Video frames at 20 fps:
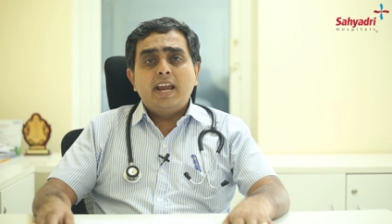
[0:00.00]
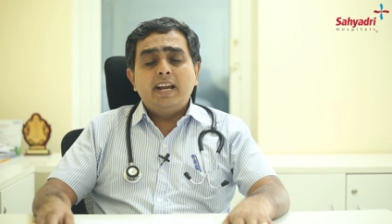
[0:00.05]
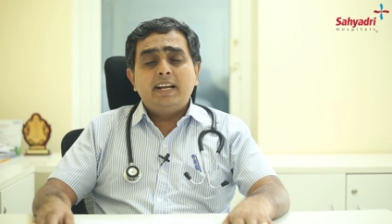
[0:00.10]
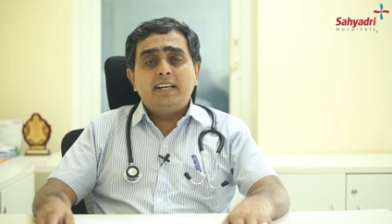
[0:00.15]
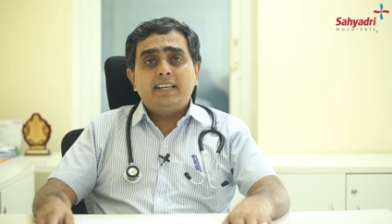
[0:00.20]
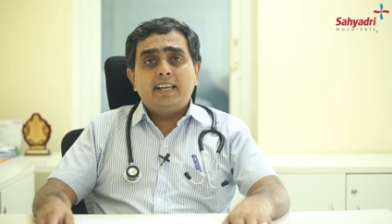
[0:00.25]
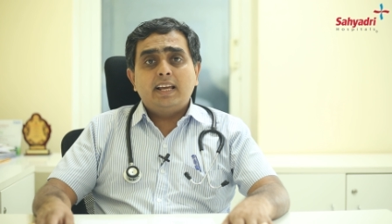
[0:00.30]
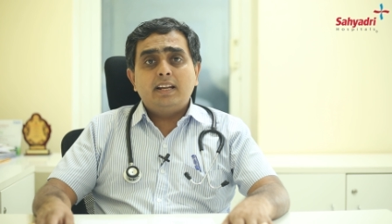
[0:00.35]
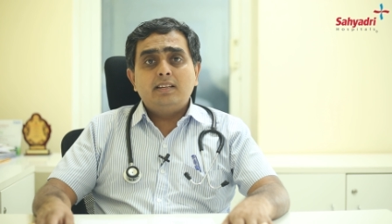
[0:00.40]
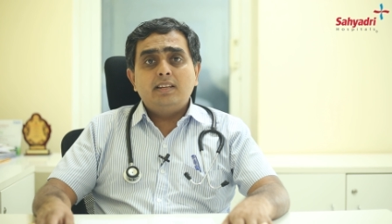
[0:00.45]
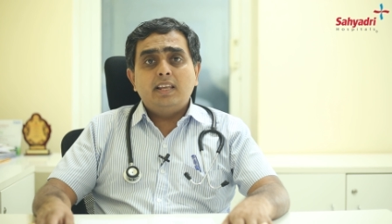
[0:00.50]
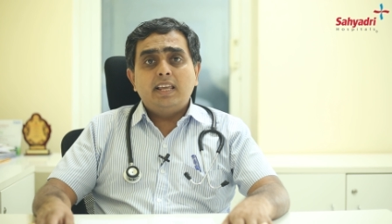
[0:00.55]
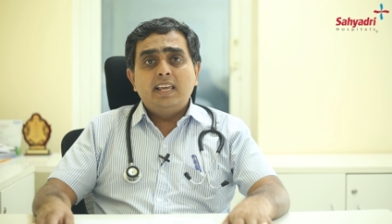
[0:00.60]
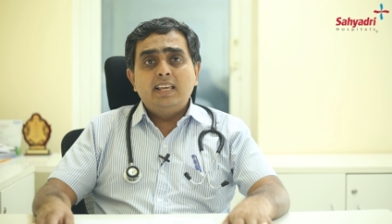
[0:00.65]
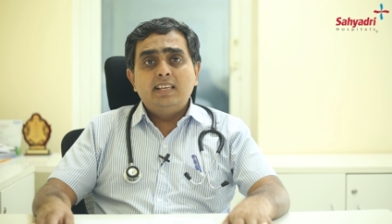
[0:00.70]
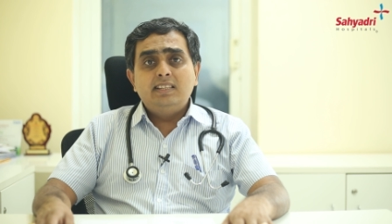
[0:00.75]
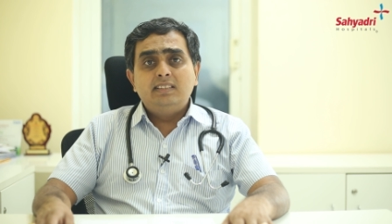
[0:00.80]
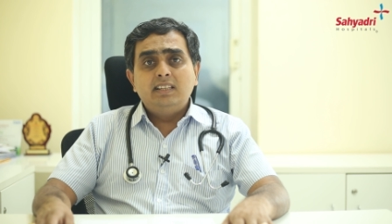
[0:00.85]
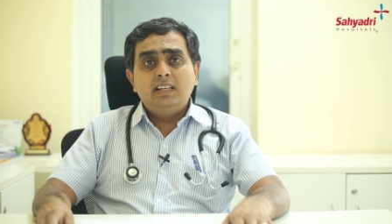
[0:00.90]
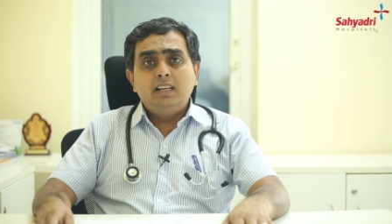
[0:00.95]
it can
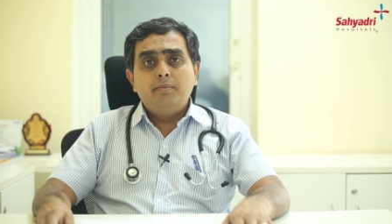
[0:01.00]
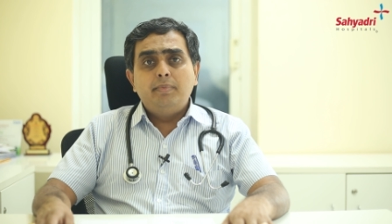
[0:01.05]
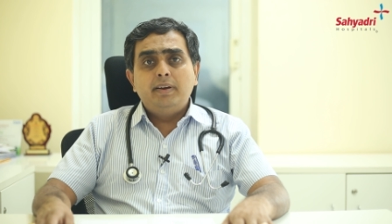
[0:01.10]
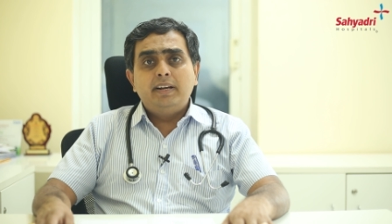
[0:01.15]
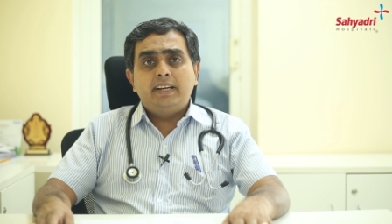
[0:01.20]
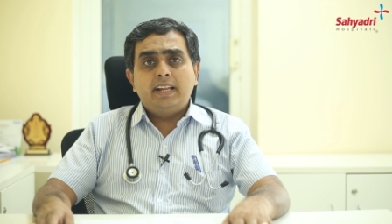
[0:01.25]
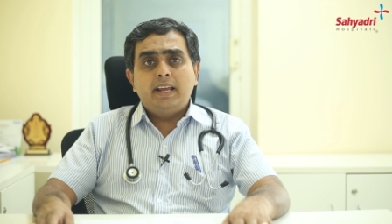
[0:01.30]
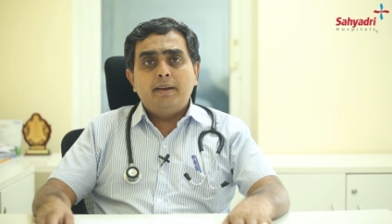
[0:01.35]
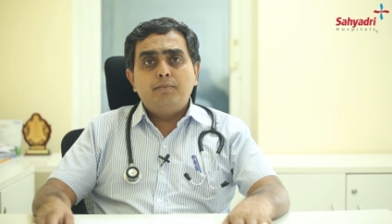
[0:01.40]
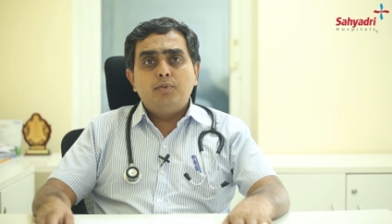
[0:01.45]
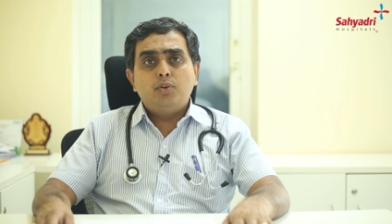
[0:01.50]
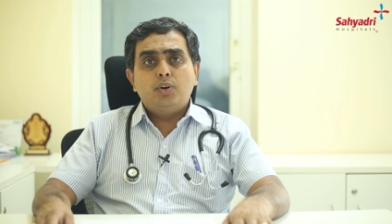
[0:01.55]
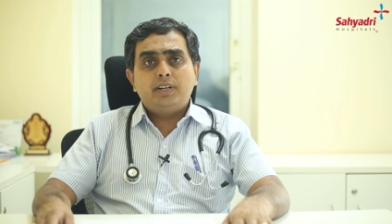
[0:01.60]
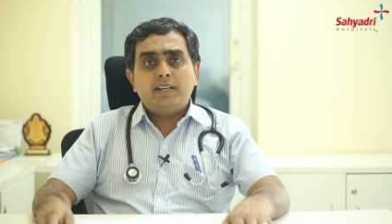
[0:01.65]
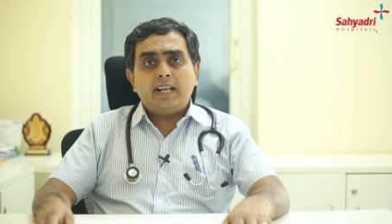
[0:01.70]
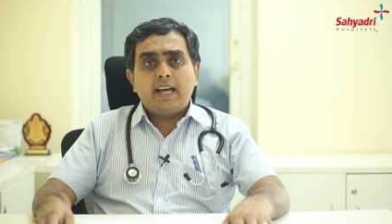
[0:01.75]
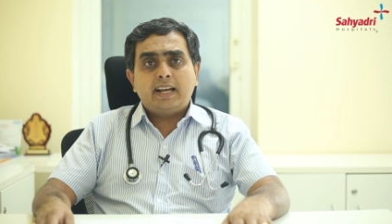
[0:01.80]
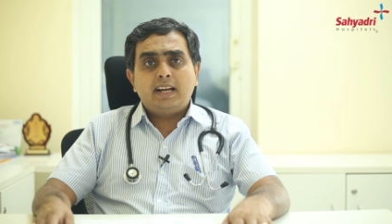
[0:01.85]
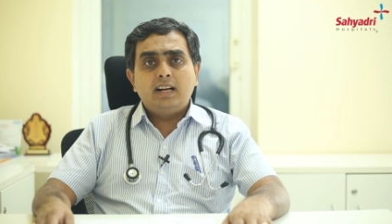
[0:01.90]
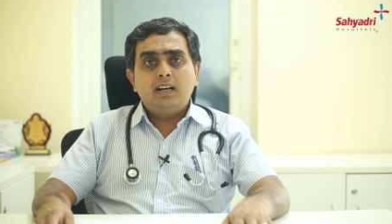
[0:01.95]
easily be tamed or
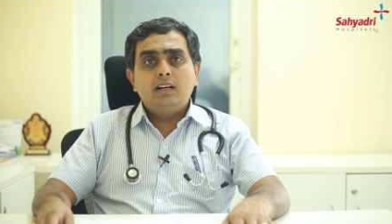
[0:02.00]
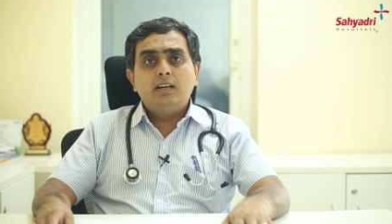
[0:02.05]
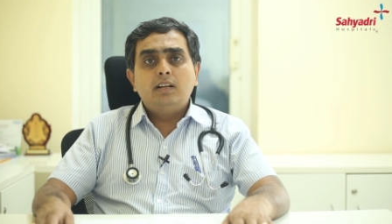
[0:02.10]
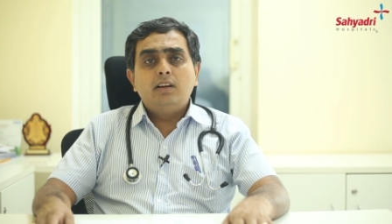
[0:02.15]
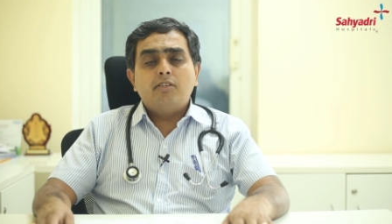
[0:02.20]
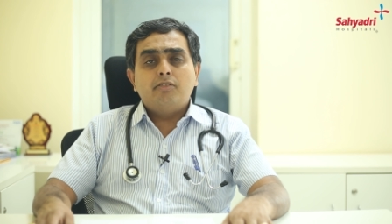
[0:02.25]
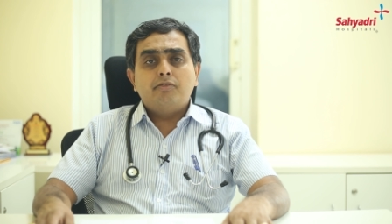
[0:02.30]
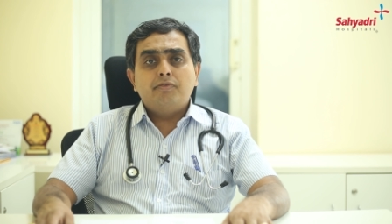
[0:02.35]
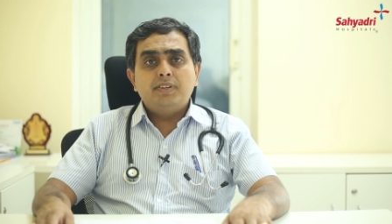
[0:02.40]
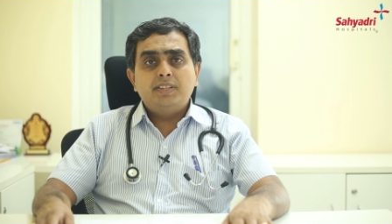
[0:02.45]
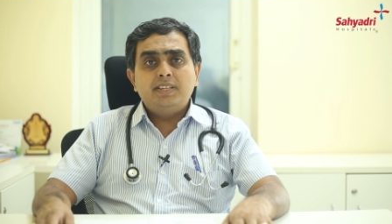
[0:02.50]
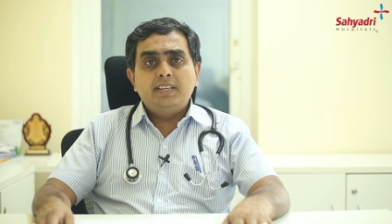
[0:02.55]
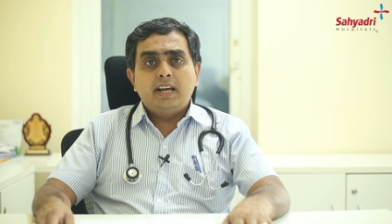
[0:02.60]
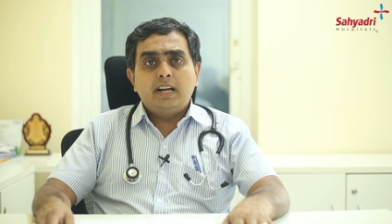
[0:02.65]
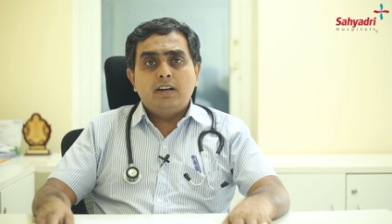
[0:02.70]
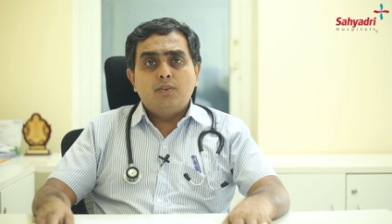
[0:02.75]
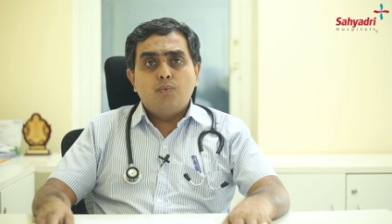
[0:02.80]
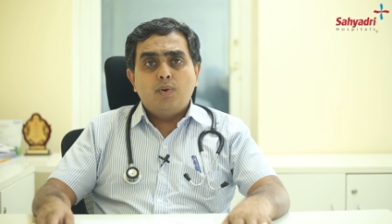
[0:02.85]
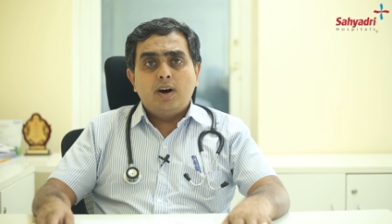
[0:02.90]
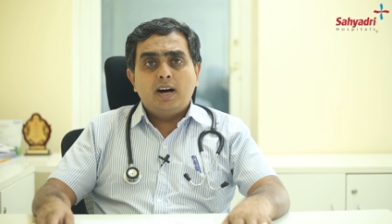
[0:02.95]
tackled with the
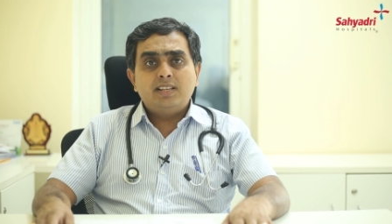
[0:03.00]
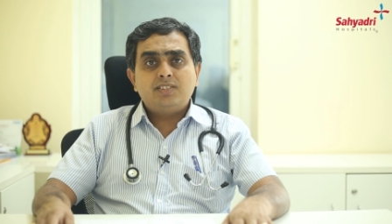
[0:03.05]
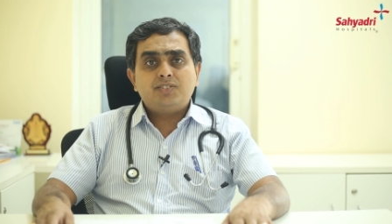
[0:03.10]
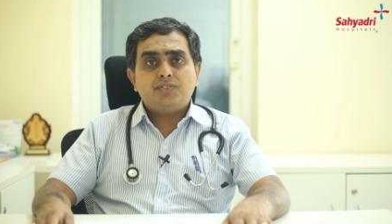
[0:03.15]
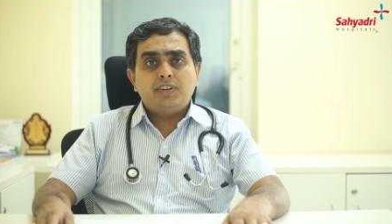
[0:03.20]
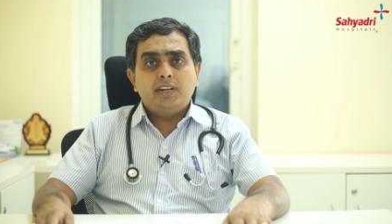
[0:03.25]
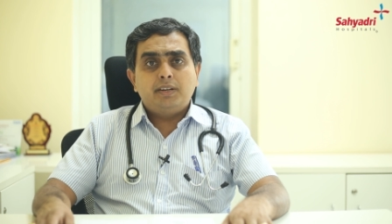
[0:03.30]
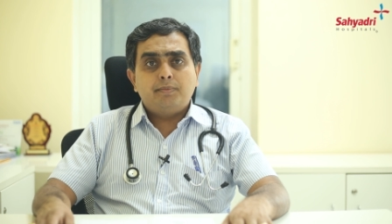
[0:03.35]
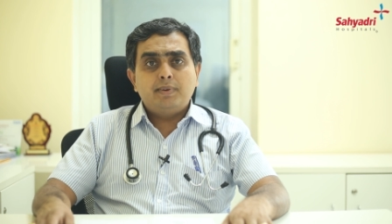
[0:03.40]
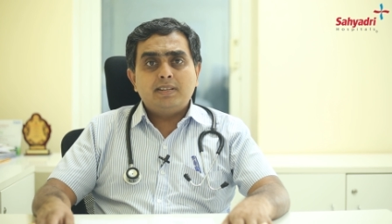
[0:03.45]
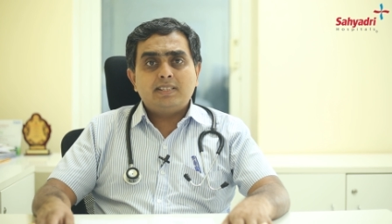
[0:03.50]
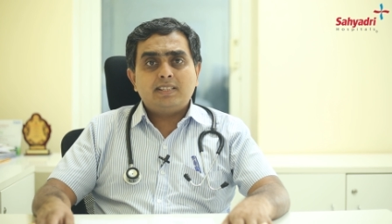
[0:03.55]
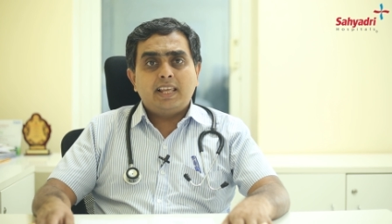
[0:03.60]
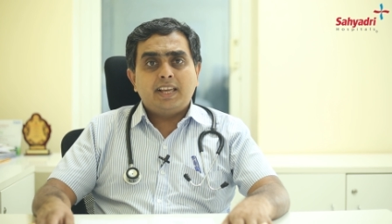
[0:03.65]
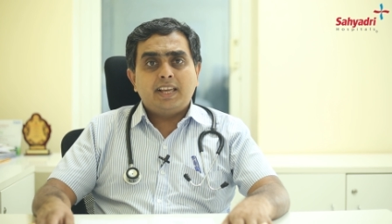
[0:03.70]
advanced treatments